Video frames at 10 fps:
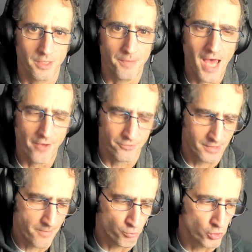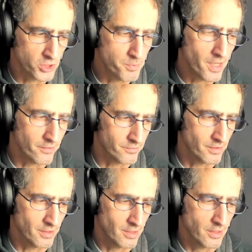half step, which means
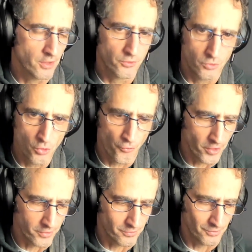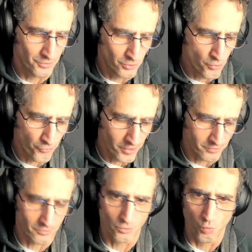2 frets, 1
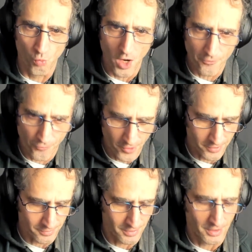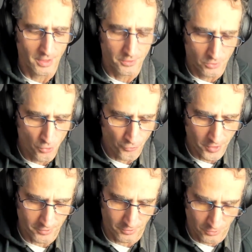fret, 2
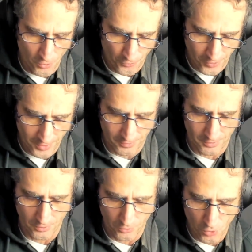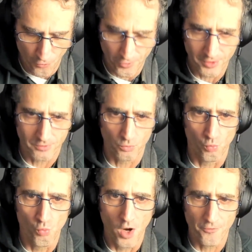frets, 2 frets, 2 frets,
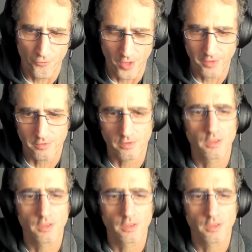1 fret.